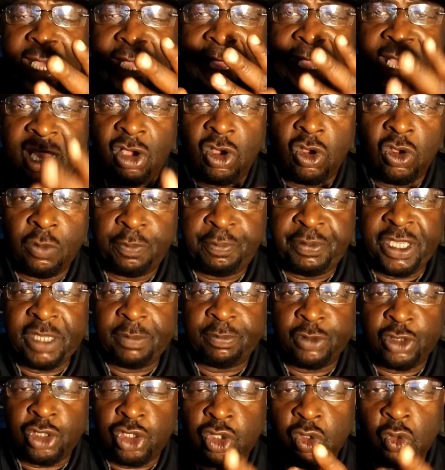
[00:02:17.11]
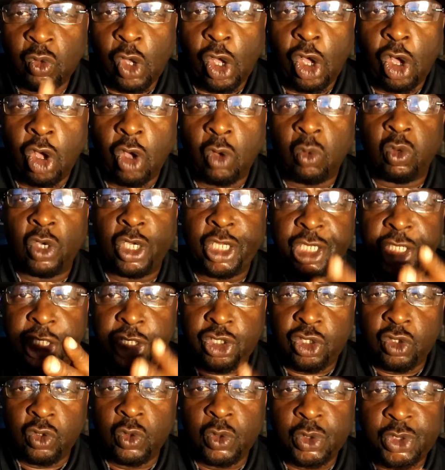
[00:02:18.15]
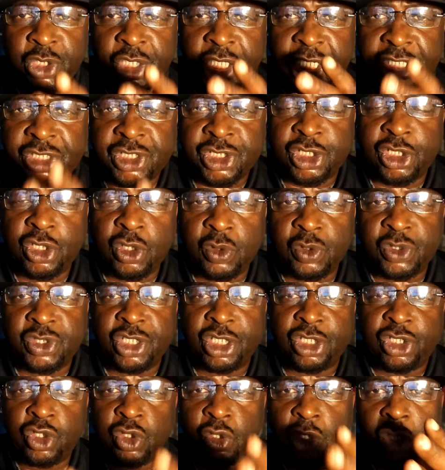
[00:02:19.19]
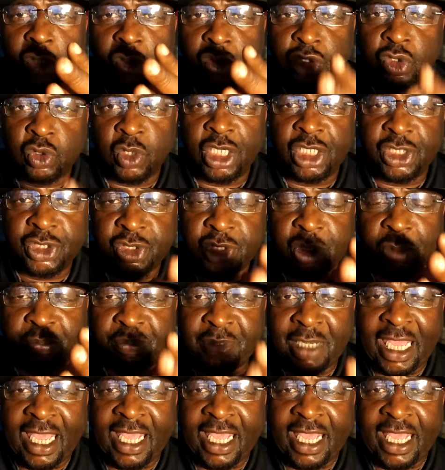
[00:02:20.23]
our own people, you all want to use the excuse that you don't trust the